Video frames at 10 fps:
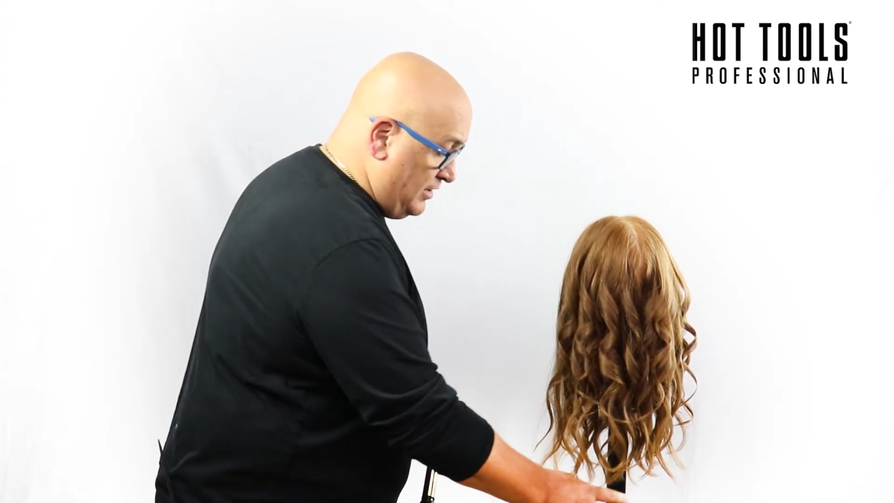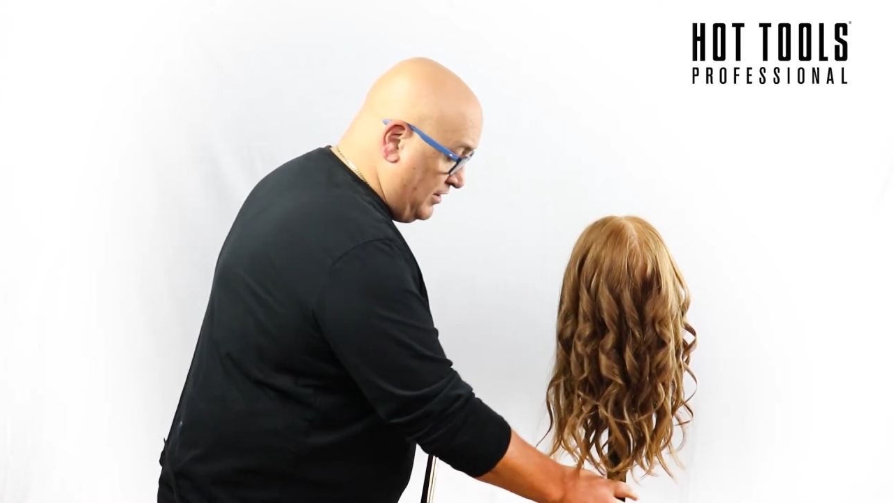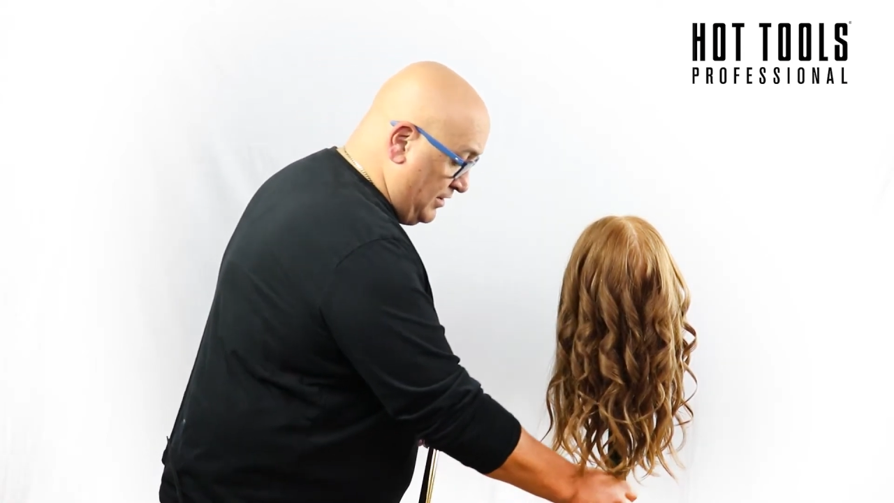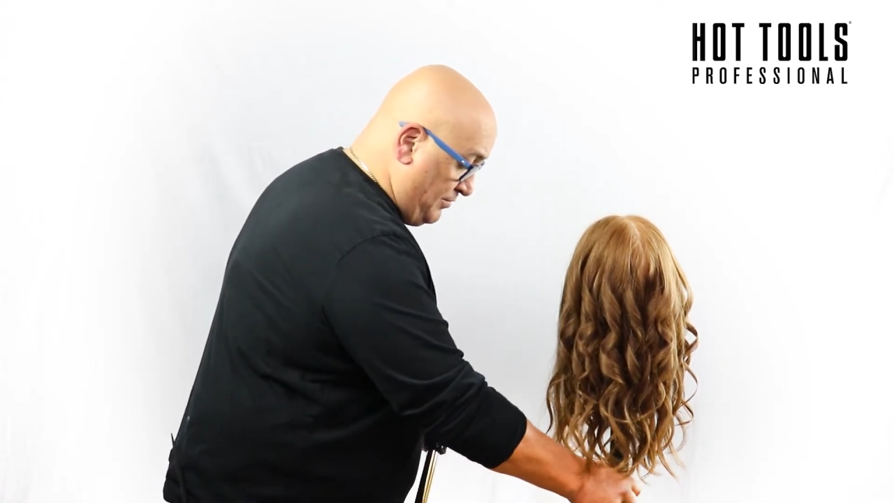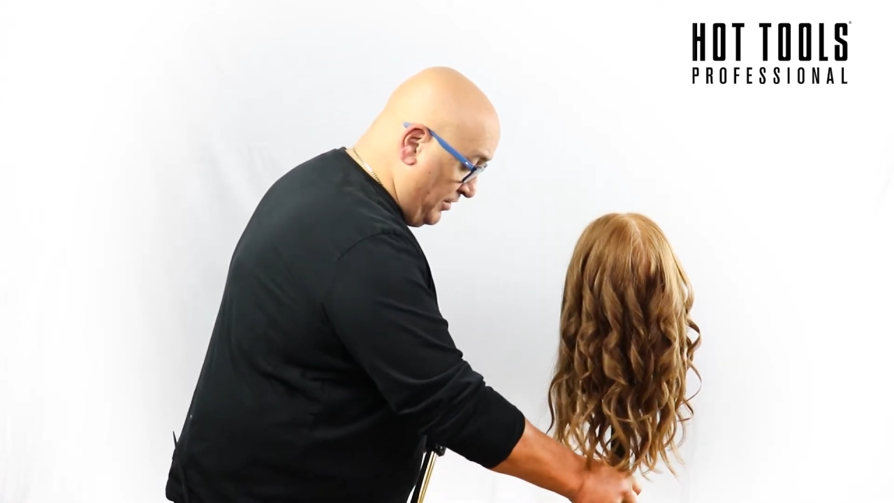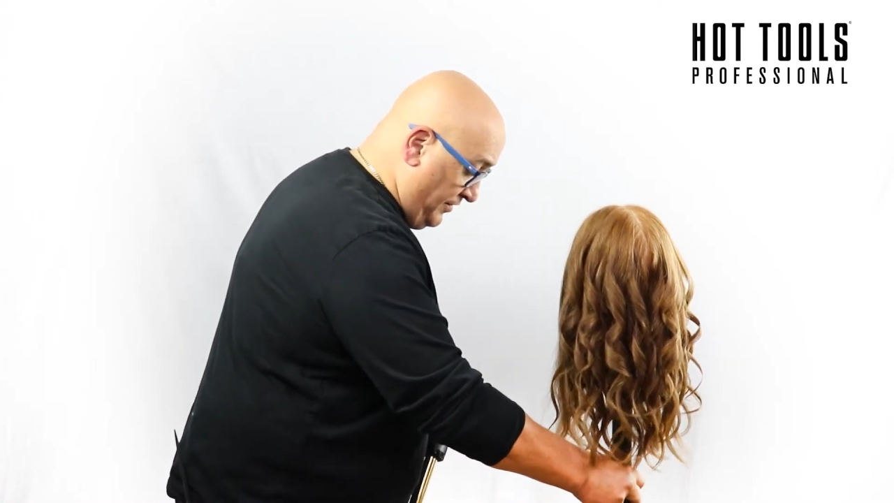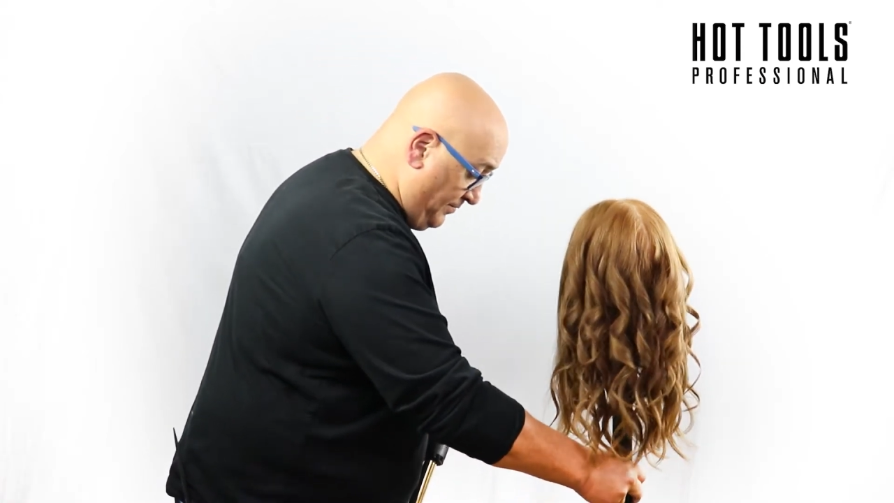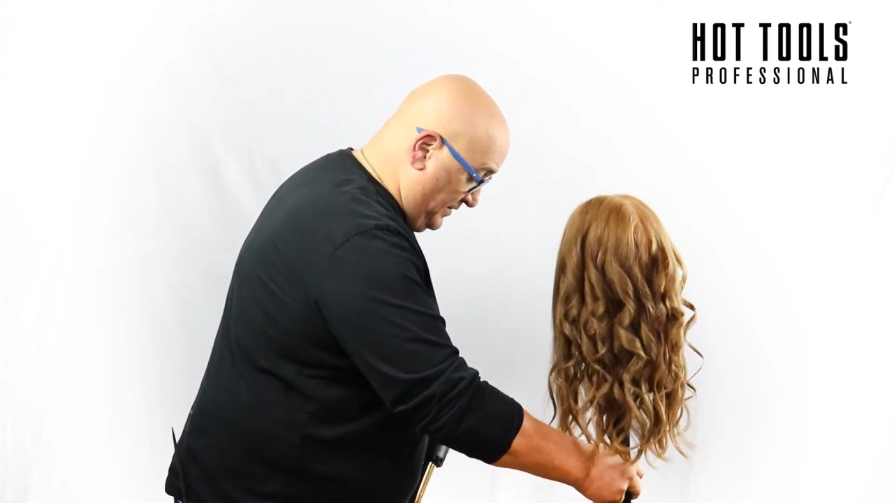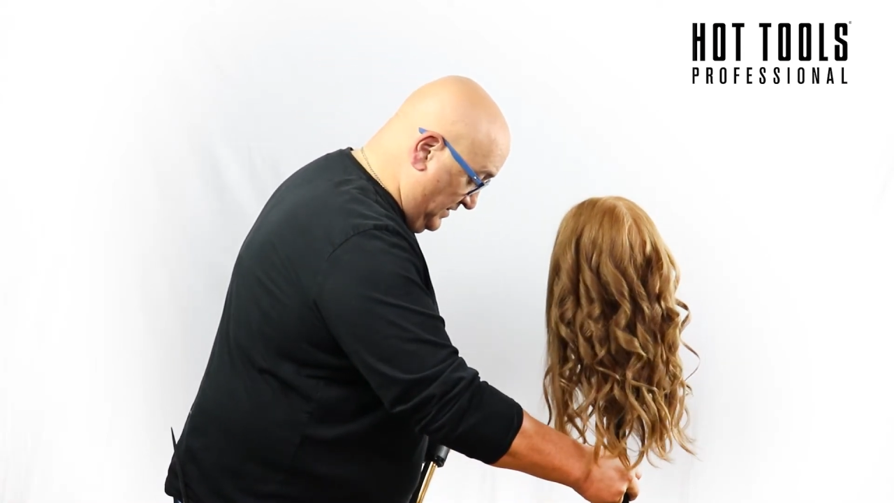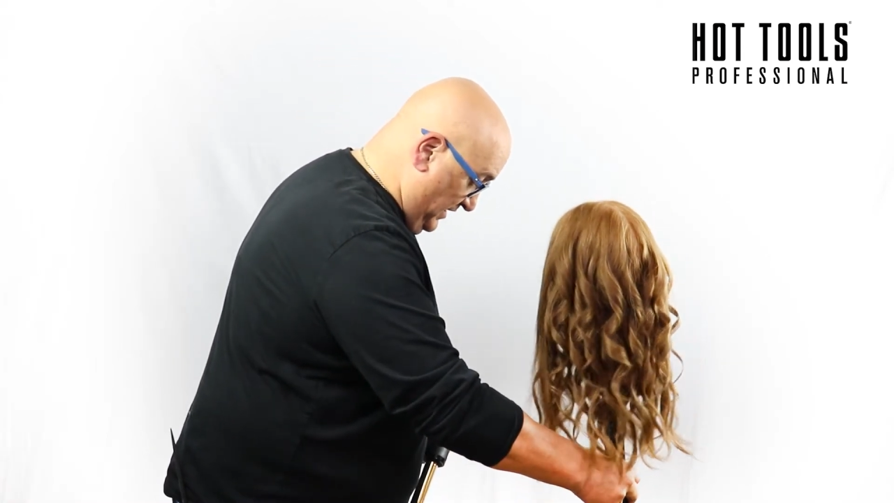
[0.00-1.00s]
but on
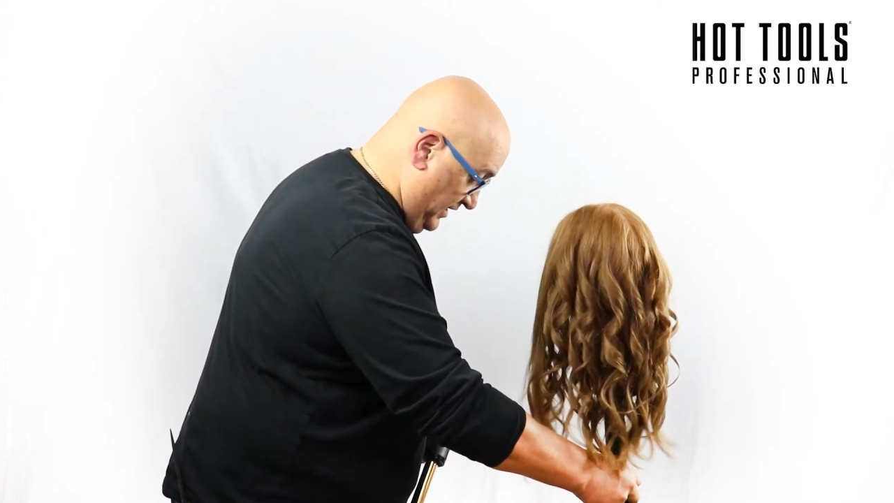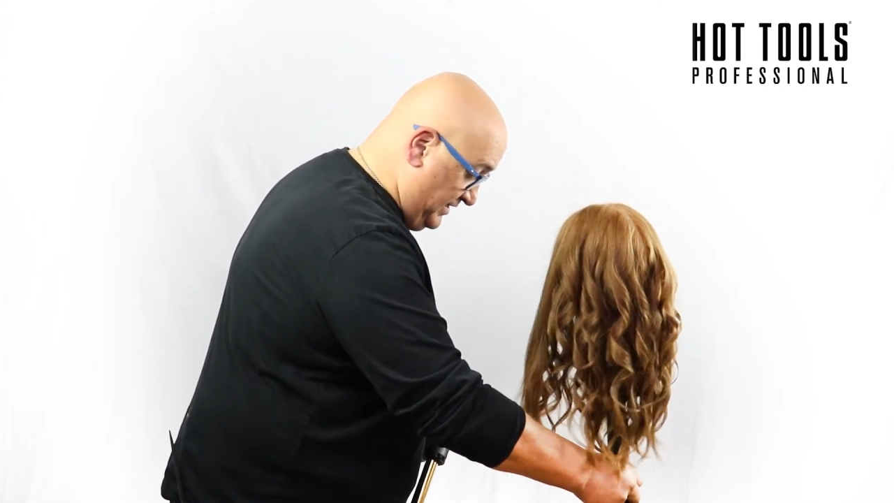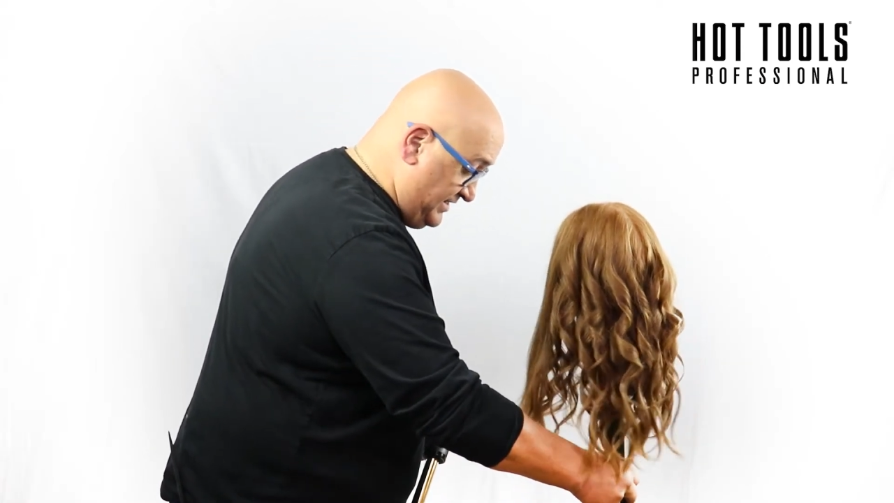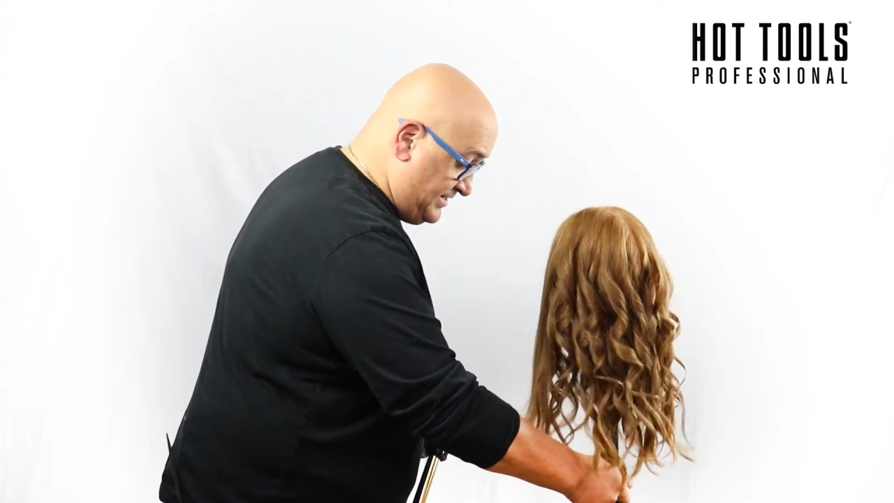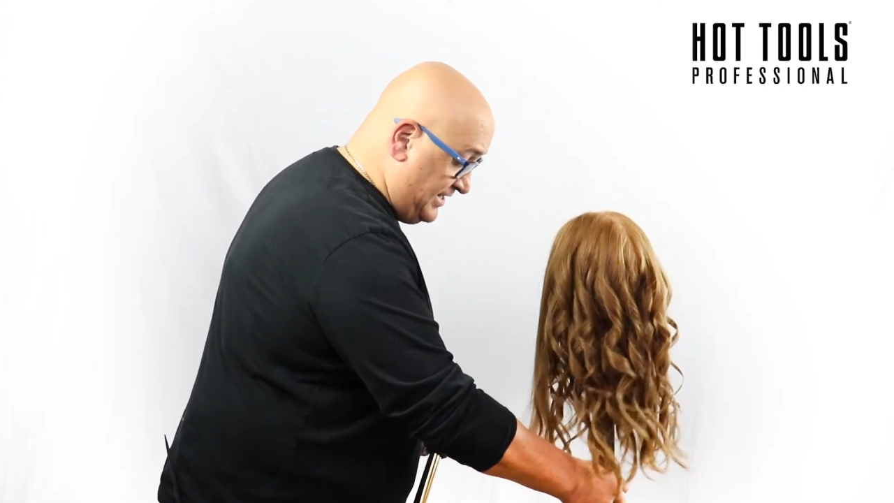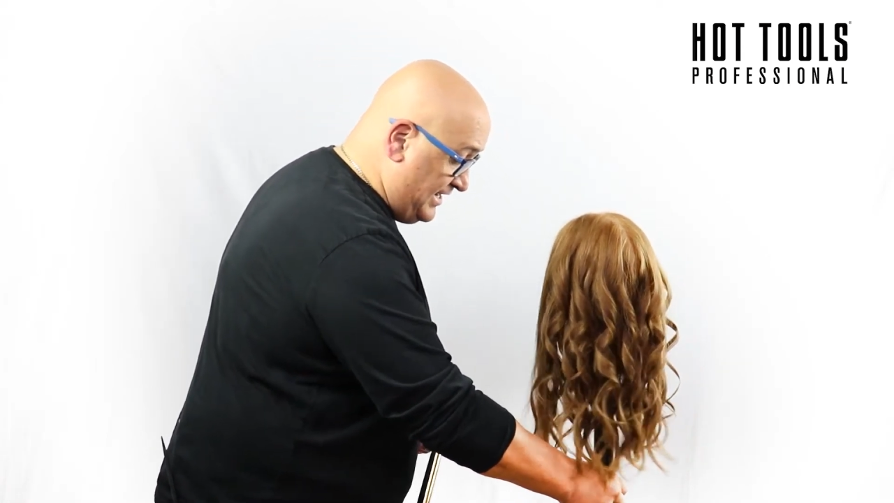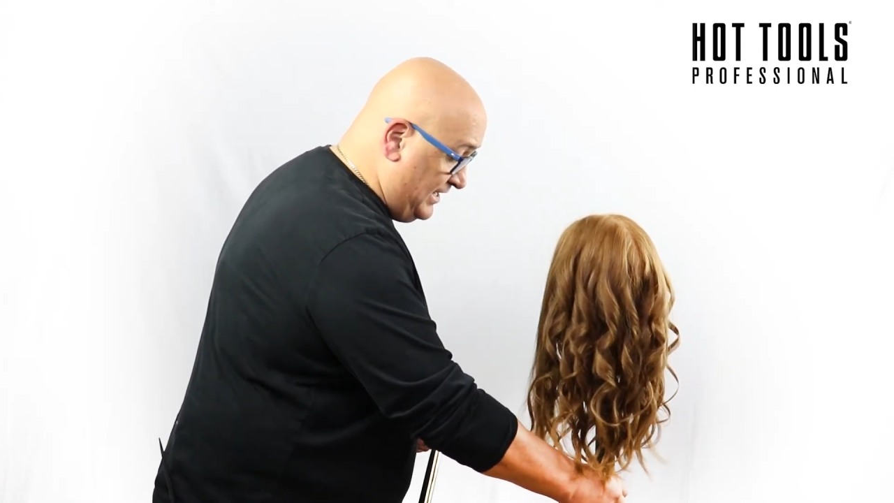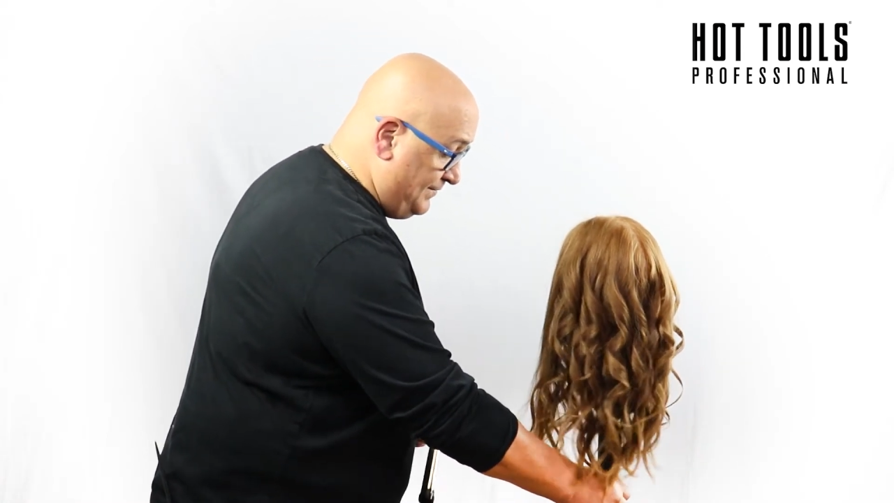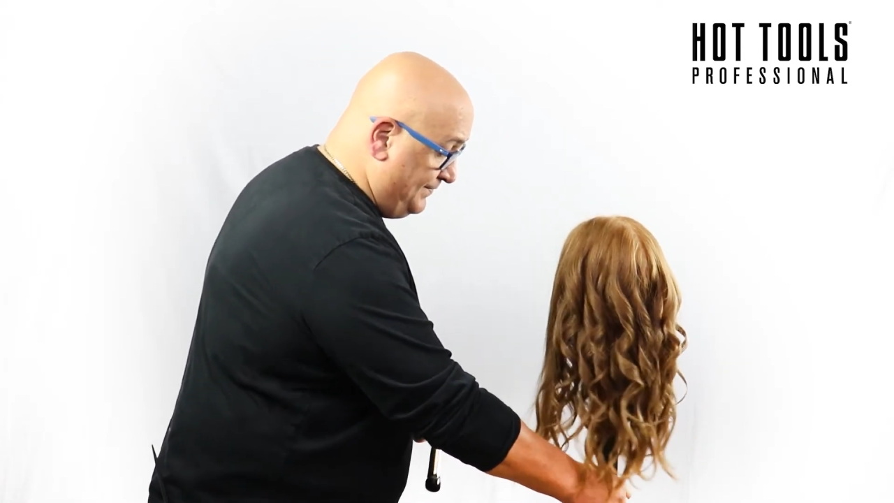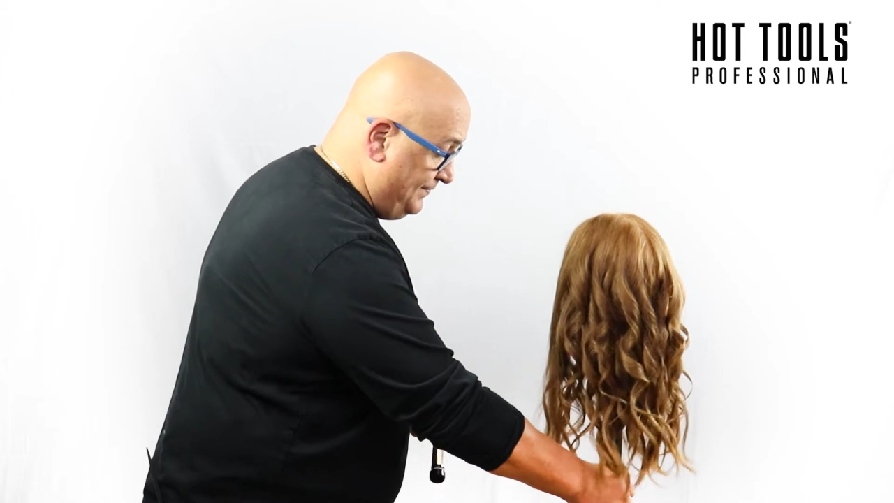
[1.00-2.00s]
this particular
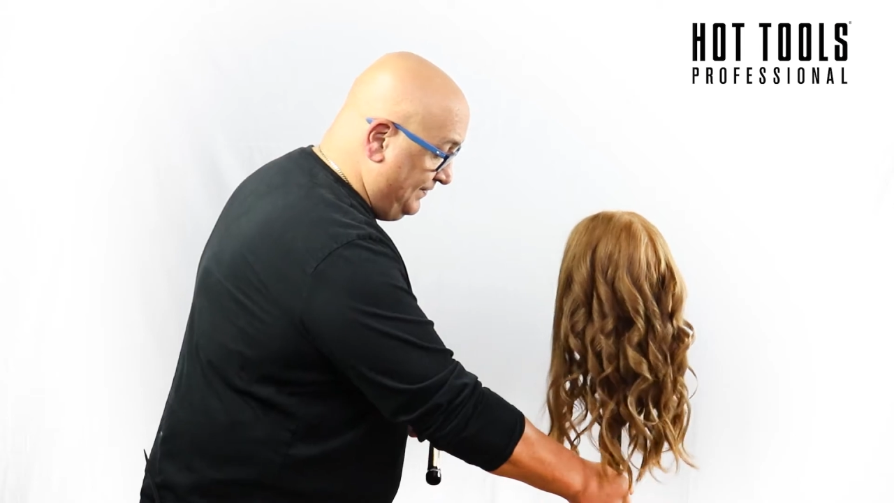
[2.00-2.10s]
style,